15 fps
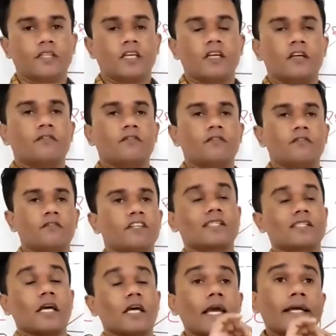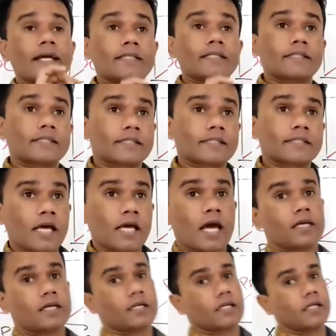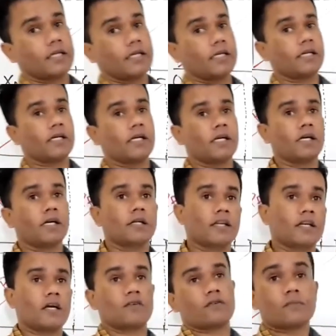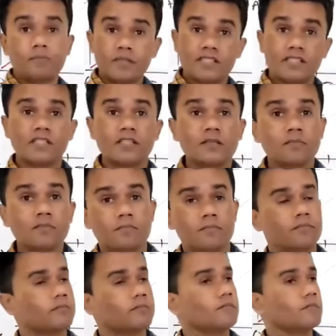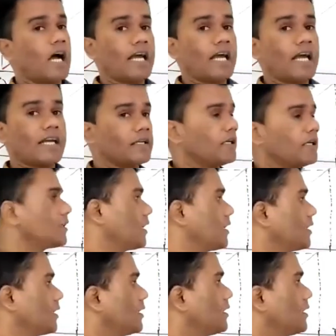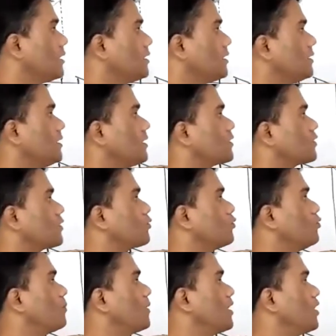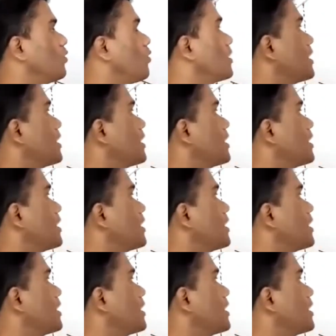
If it is exactly then 100% ideal, then these two P naught A